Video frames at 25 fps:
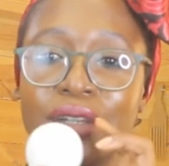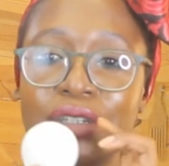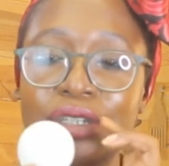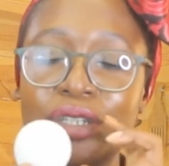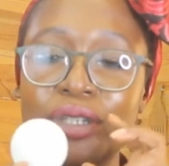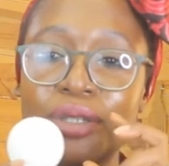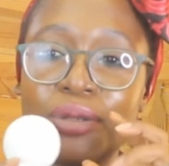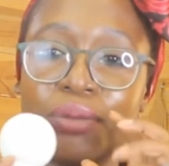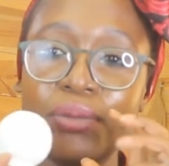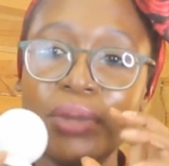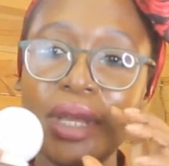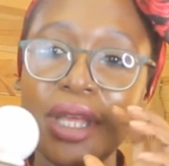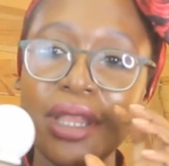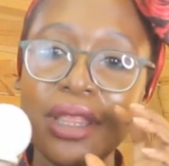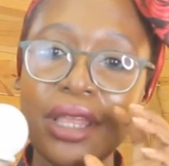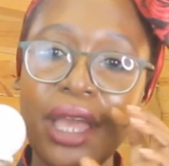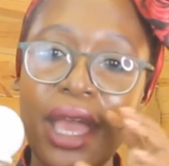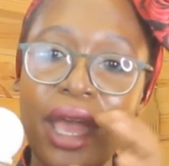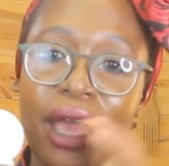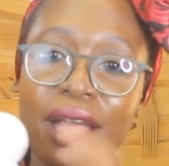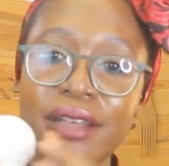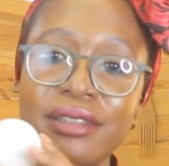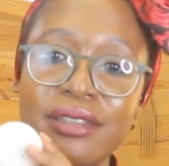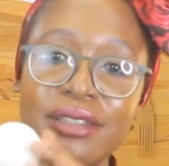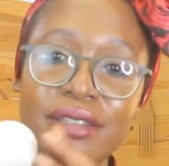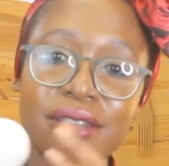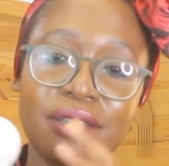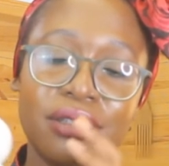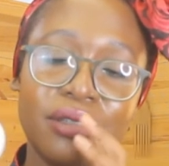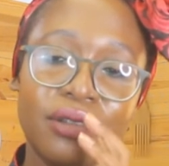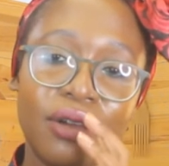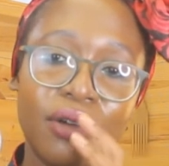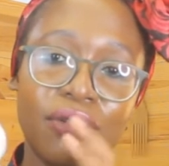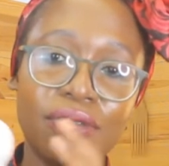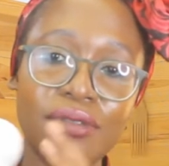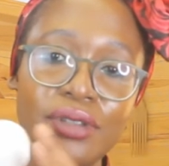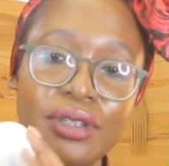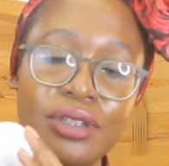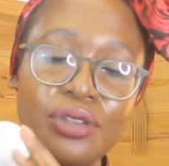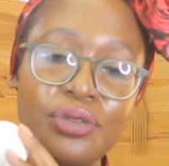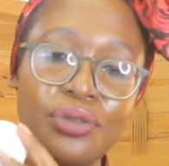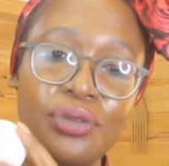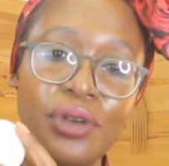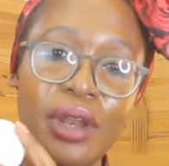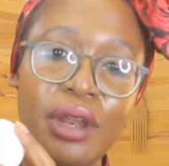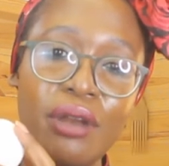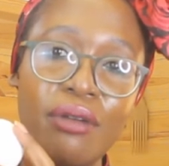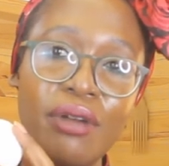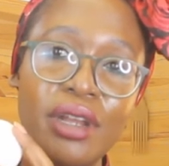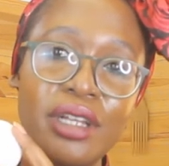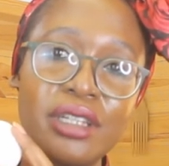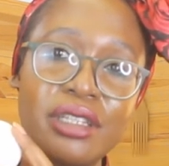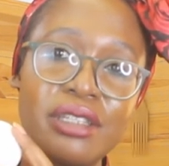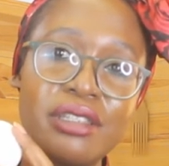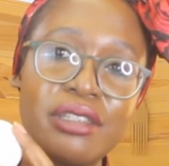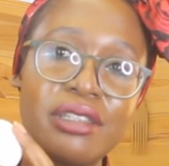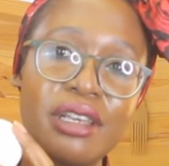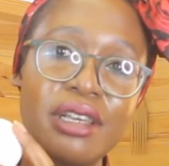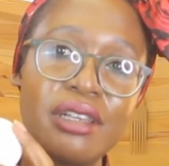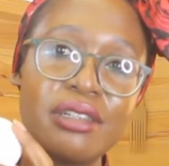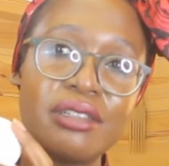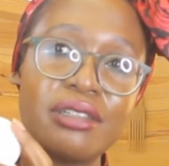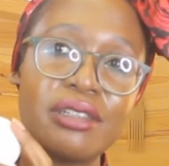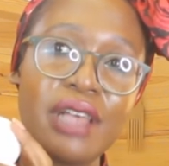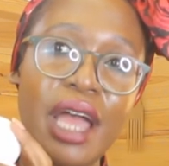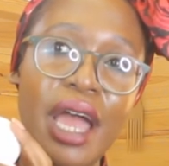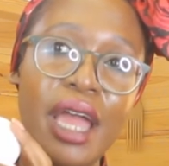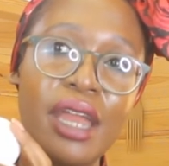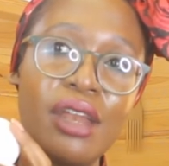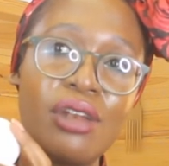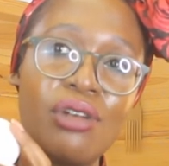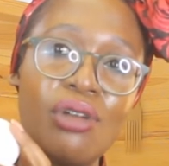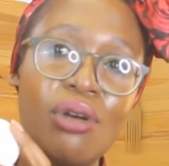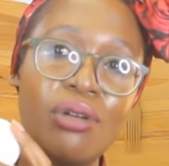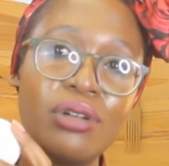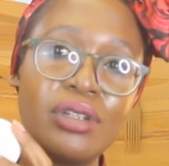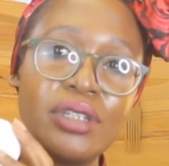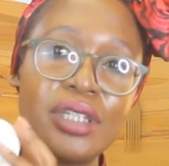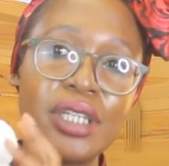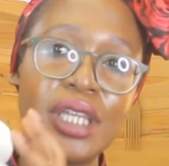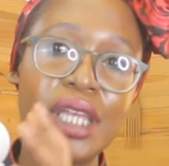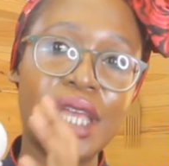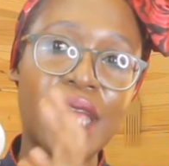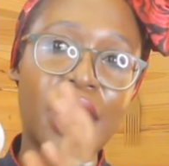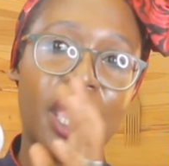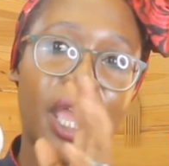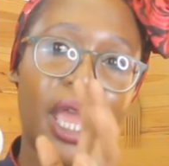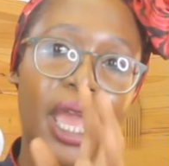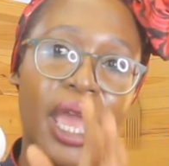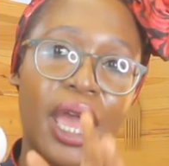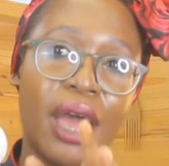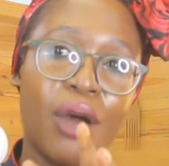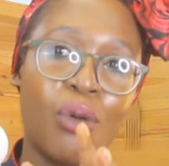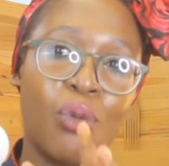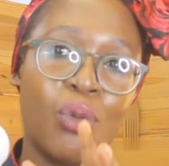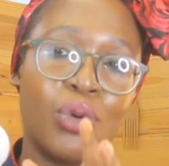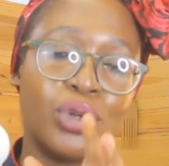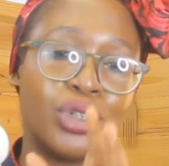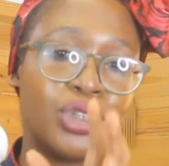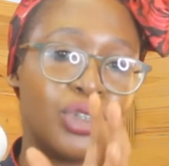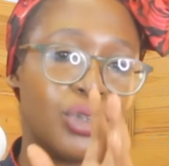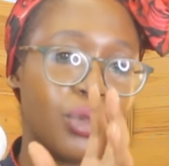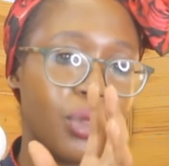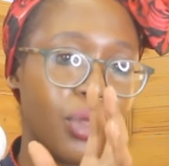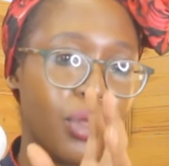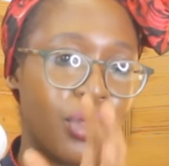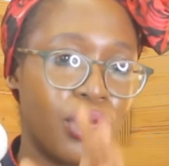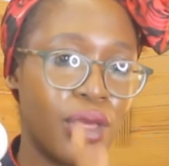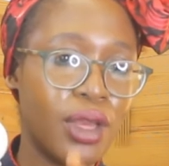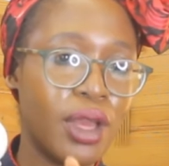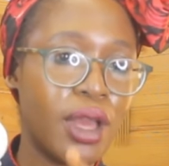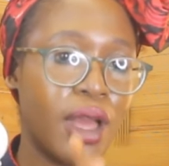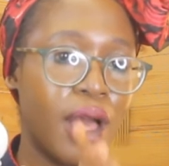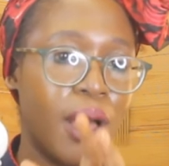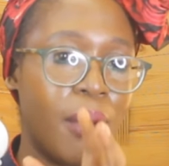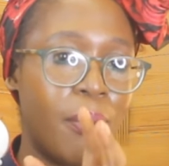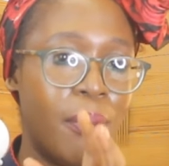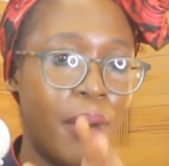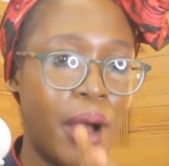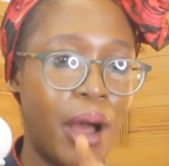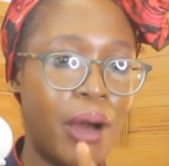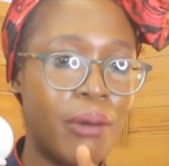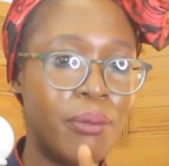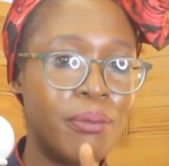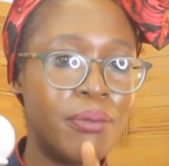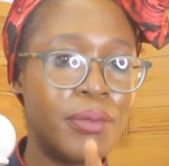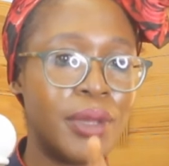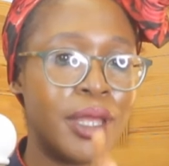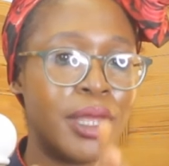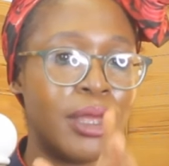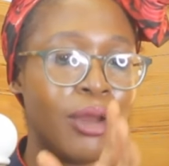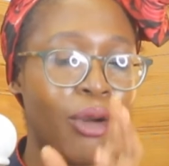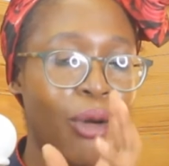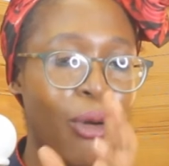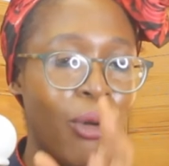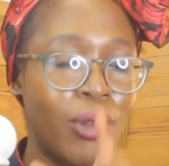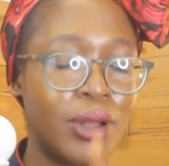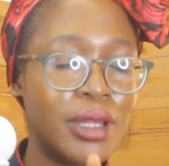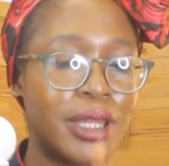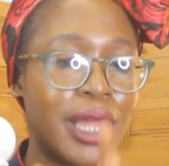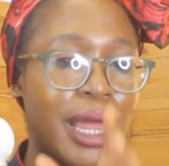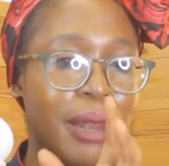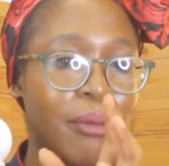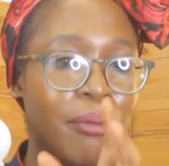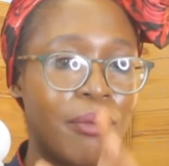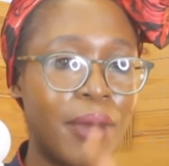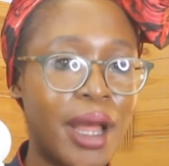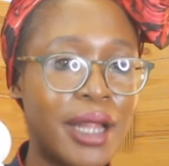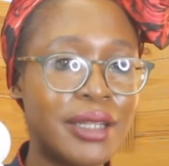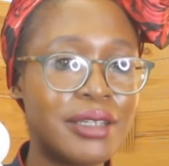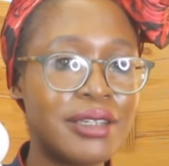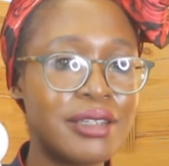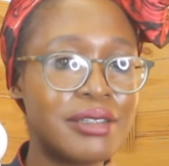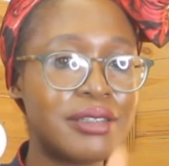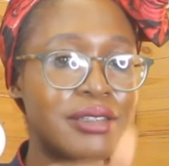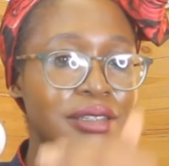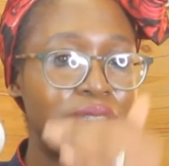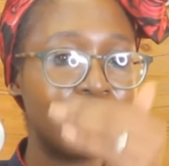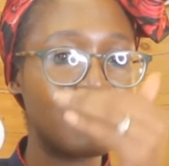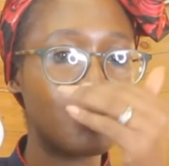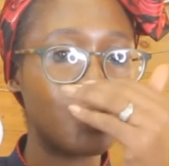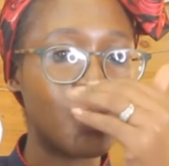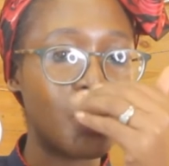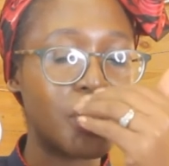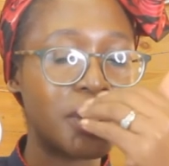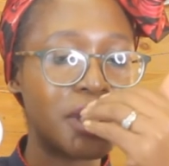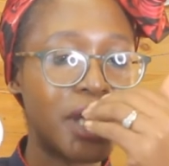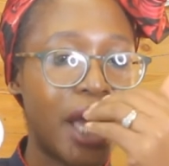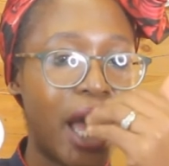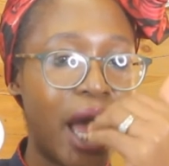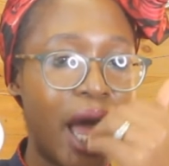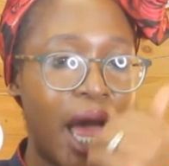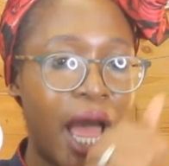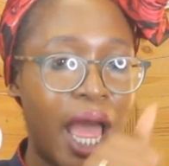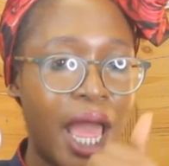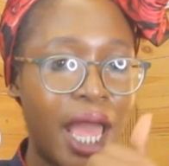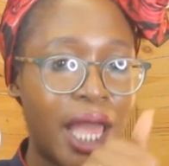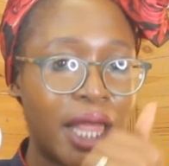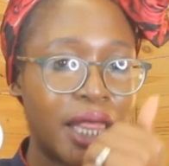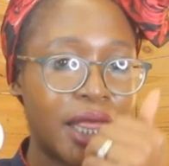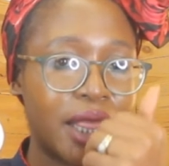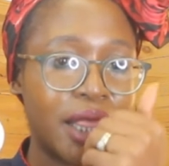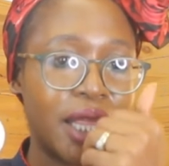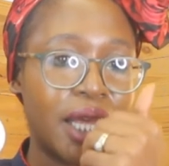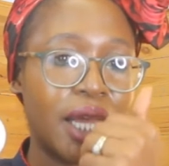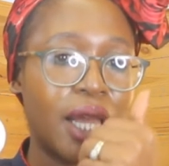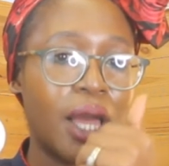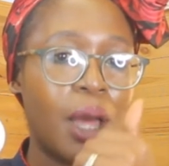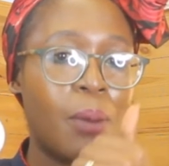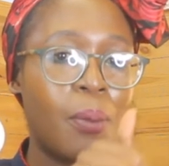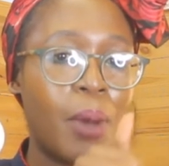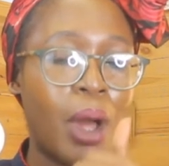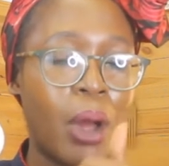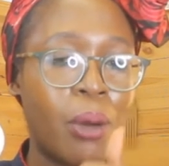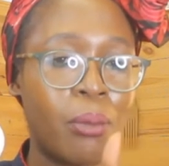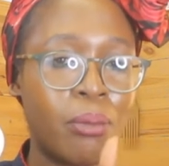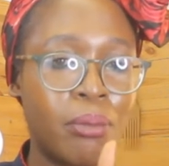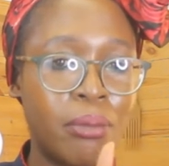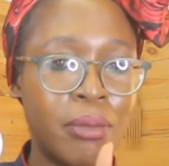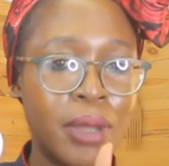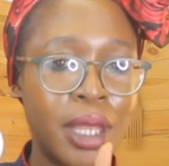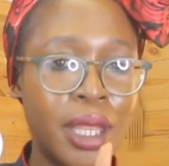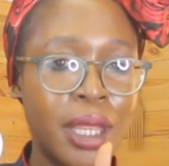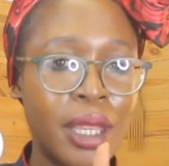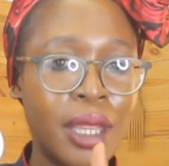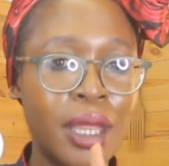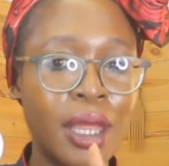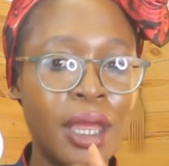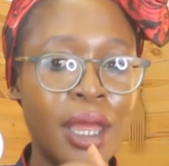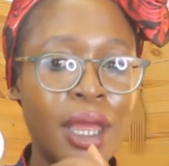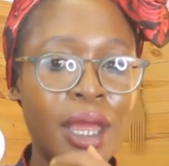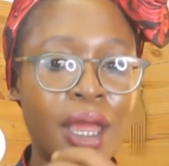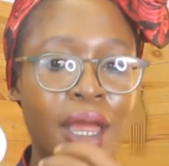To me, the essence of this fragrance says, I don't care what you think about me. All that matters is what I think about me.